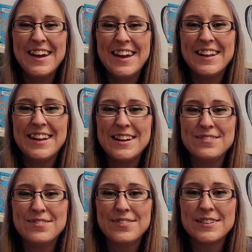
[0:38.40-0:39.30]
and
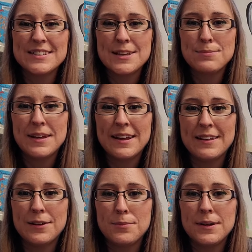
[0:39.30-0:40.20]
I've skipped ahead
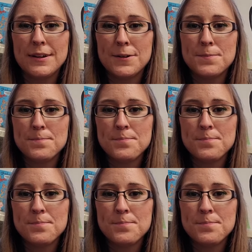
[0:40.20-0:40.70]
a little bit here.